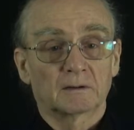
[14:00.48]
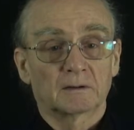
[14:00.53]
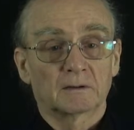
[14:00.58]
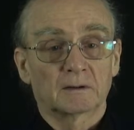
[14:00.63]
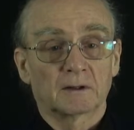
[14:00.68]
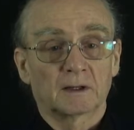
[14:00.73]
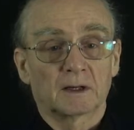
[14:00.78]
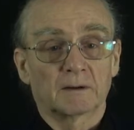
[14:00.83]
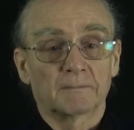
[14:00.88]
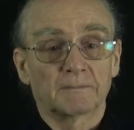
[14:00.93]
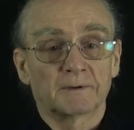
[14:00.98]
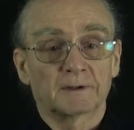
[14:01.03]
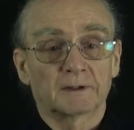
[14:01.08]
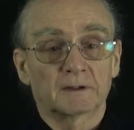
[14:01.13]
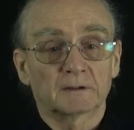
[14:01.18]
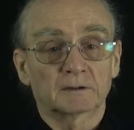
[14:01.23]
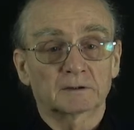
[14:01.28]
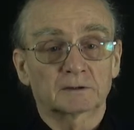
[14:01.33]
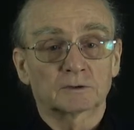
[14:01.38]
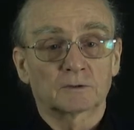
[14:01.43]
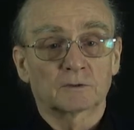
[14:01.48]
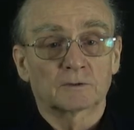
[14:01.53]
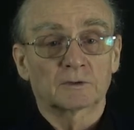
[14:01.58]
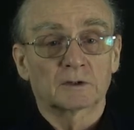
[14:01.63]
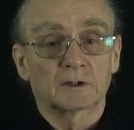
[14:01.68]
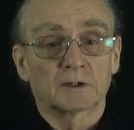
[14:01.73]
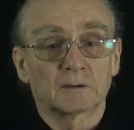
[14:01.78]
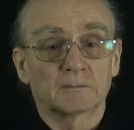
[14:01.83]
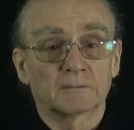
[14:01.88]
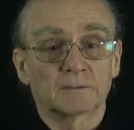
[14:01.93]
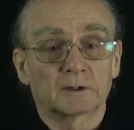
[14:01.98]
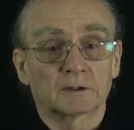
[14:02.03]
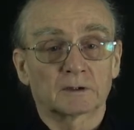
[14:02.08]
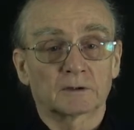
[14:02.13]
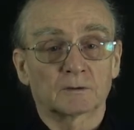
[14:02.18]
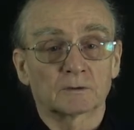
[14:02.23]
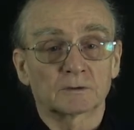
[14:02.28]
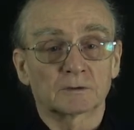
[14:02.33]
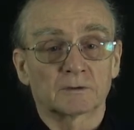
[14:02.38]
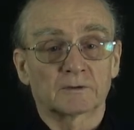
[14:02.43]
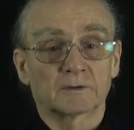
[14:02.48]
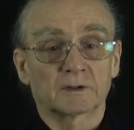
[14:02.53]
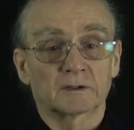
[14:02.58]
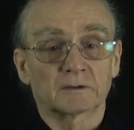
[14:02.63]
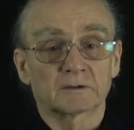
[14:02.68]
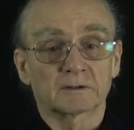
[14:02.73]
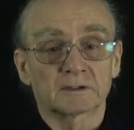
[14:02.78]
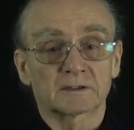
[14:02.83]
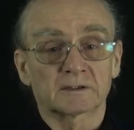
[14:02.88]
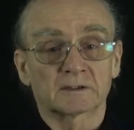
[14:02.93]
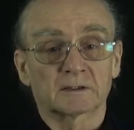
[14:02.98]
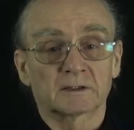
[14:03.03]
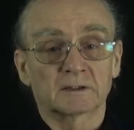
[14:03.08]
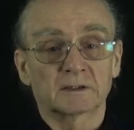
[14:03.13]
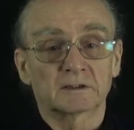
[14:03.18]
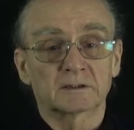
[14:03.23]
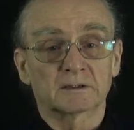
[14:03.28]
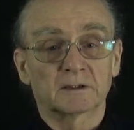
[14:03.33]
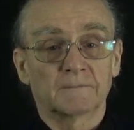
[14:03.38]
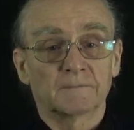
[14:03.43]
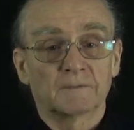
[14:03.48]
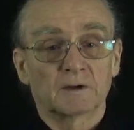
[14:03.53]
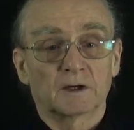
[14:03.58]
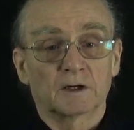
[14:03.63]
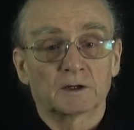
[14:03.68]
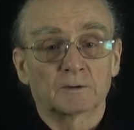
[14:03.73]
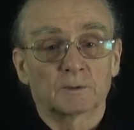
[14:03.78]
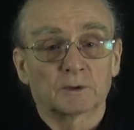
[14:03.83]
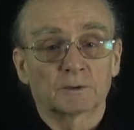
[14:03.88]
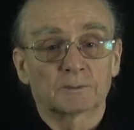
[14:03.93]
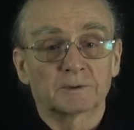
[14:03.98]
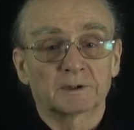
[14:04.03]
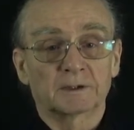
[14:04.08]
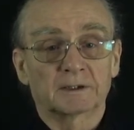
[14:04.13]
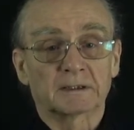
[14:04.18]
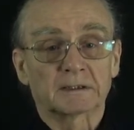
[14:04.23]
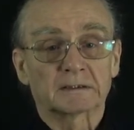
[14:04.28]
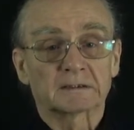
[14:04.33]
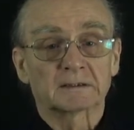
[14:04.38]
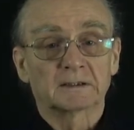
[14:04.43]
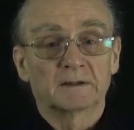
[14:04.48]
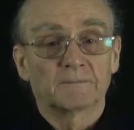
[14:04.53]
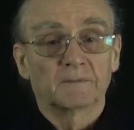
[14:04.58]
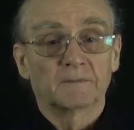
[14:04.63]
lambda, so the lambda goes on the other side, and what we get